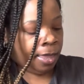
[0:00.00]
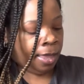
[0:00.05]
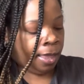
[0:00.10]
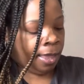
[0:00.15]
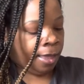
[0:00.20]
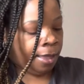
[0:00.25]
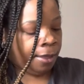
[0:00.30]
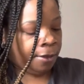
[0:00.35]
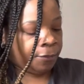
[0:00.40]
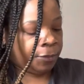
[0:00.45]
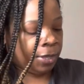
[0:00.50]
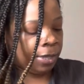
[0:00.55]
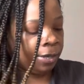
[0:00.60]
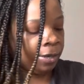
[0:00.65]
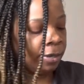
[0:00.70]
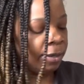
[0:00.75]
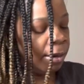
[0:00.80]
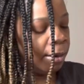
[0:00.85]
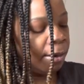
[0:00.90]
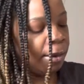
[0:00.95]
I have that
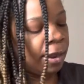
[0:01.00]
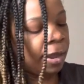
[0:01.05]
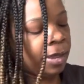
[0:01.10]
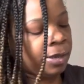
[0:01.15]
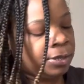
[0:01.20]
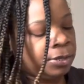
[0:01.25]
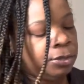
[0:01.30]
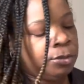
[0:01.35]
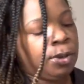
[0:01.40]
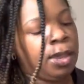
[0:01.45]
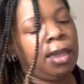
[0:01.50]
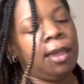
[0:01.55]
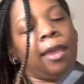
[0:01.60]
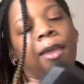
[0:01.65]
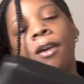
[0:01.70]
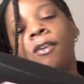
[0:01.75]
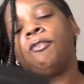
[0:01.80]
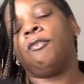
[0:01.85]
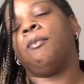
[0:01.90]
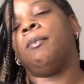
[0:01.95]
in there. I do
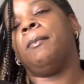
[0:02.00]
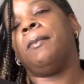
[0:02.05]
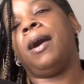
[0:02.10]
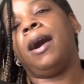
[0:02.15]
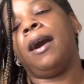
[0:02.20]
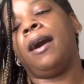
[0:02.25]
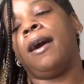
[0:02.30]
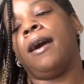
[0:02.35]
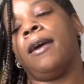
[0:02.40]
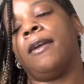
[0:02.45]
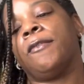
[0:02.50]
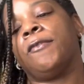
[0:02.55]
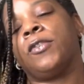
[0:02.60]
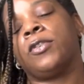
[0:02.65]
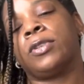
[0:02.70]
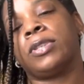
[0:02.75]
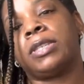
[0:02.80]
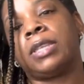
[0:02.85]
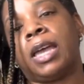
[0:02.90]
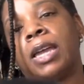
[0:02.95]
have my
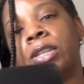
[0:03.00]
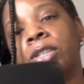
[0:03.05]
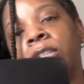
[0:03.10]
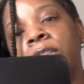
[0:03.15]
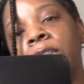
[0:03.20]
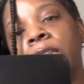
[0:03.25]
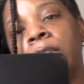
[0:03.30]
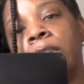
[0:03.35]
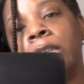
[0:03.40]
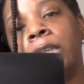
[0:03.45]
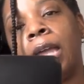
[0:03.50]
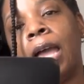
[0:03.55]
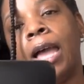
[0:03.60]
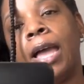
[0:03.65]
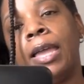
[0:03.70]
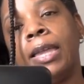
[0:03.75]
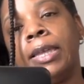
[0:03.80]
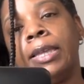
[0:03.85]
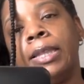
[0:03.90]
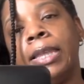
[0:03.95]
Versace
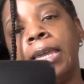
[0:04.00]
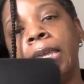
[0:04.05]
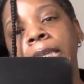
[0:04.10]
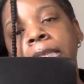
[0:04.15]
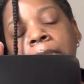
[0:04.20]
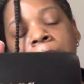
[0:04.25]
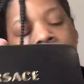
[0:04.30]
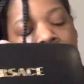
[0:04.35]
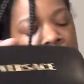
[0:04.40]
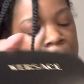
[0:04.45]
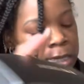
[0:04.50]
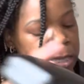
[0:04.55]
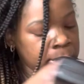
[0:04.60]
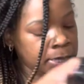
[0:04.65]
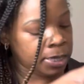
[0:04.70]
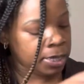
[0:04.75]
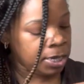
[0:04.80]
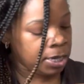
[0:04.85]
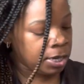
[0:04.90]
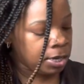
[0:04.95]
eyeglasses in
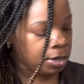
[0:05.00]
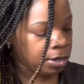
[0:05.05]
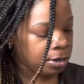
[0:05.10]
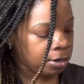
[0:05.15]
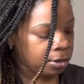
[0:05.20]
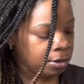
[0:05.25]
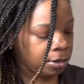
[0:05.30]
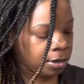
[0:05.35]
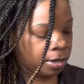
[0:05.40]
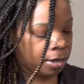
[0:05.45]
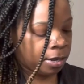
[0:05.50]
here.